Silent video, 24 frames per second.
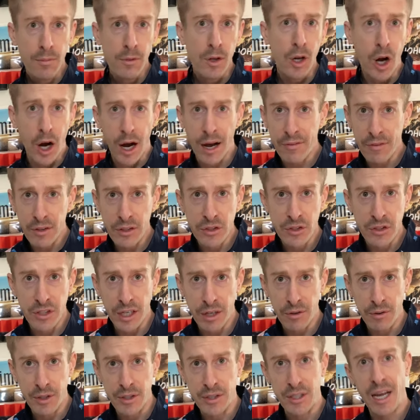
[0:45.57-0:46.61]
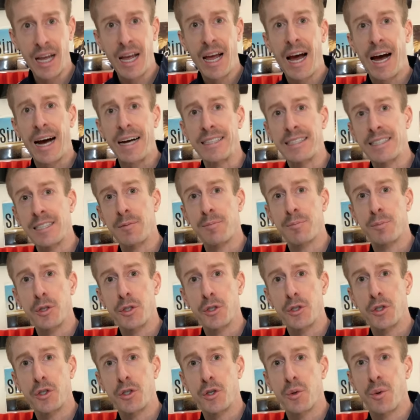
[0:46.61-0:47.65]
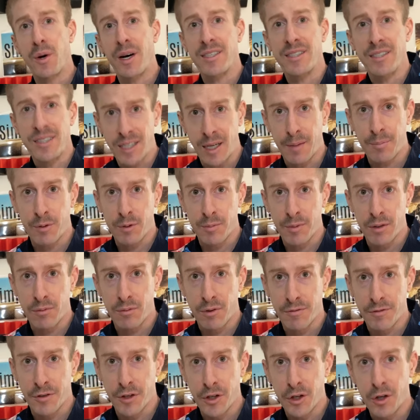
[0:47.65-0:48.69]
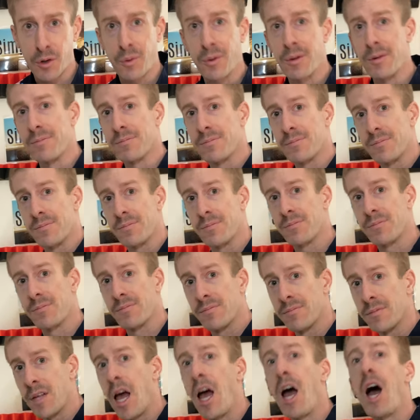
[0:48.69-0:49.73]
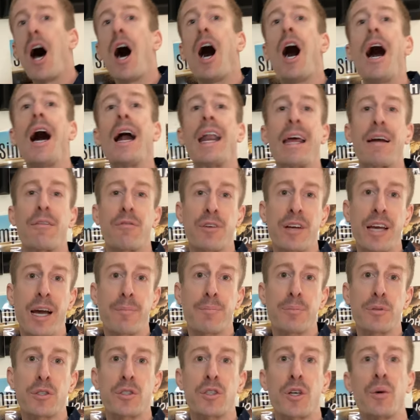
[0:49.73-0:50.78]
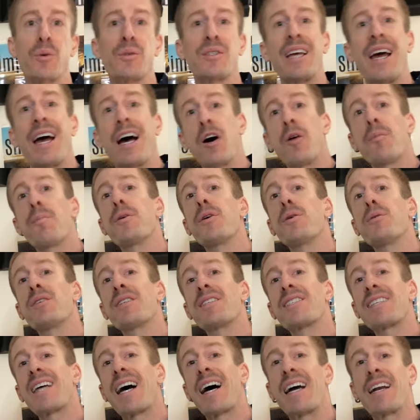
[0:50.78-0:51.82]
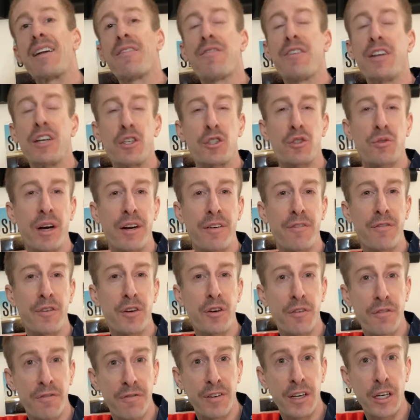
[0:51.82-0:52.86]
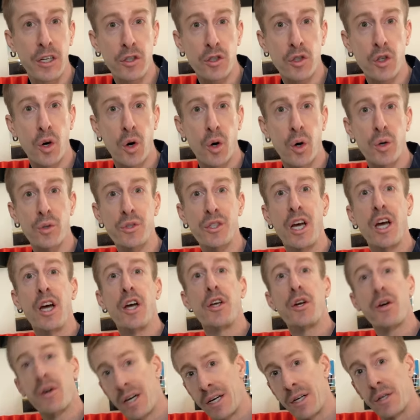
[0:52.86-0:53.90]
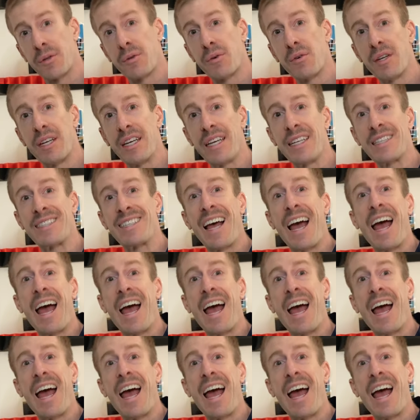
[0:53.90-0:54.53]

On this series, I simply do a supplement review on every episode to help you decide if it is right for your fitness goals, your health needs,